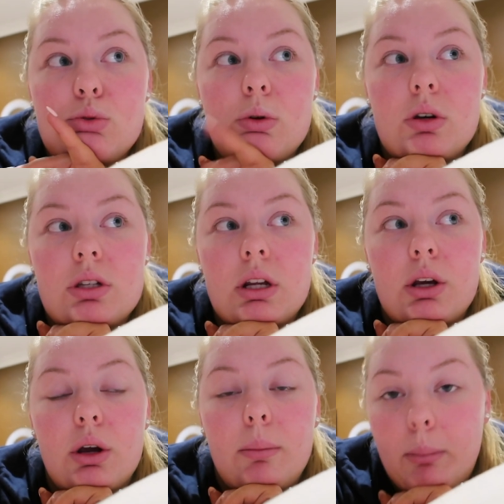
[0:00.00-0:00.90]
where else did I
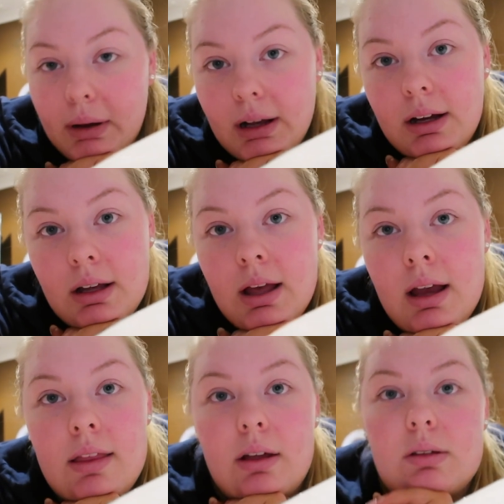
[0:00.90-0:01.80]
go? Mecca.
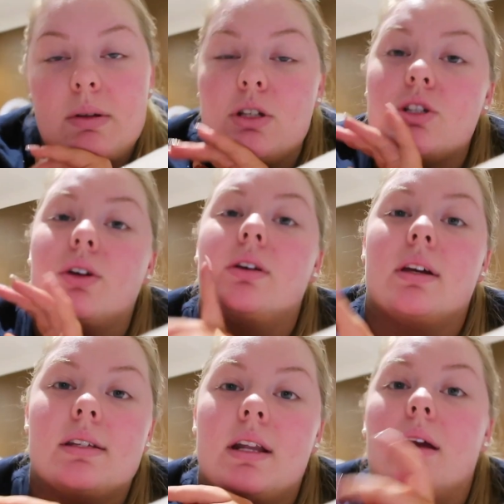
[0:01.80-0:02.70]
That I was meant to show you
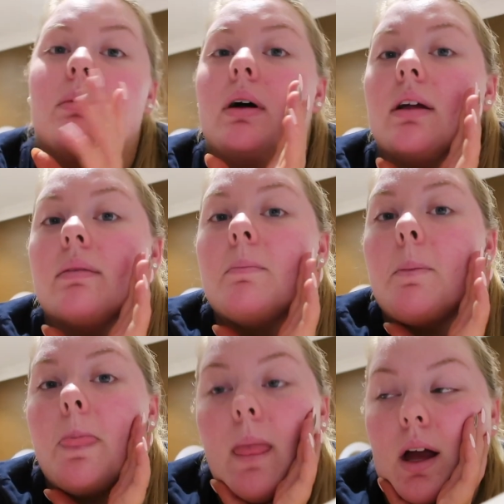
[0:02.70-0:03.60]
yesterday, but
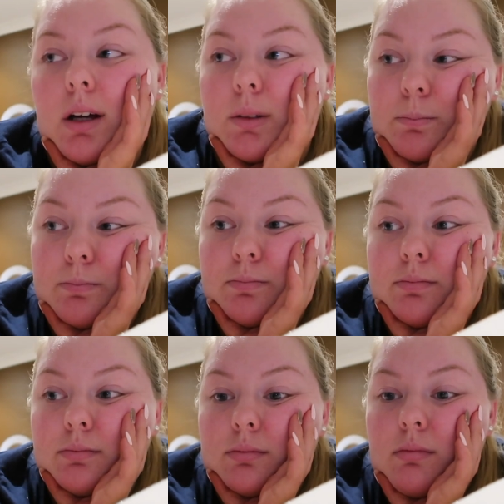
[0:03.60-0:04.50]
I
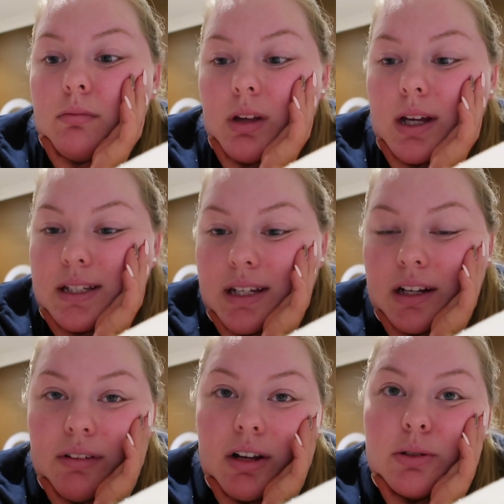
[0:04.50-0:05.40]
didn't
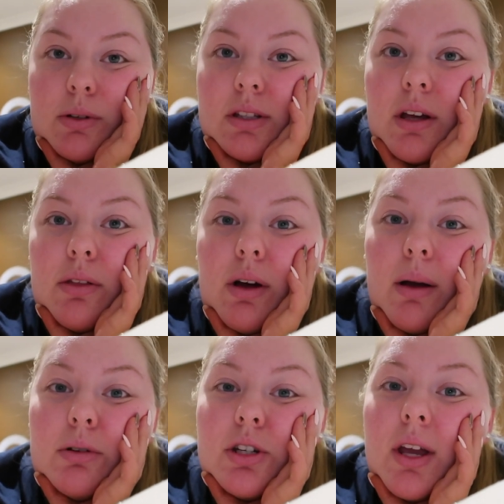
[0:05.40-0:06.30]
get around to it, so I thought
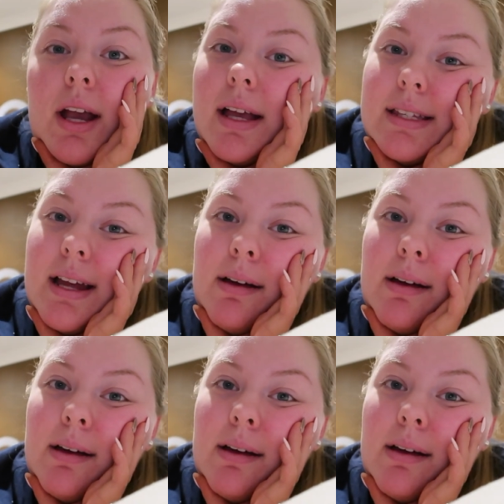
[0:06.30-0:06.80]
I would show you guys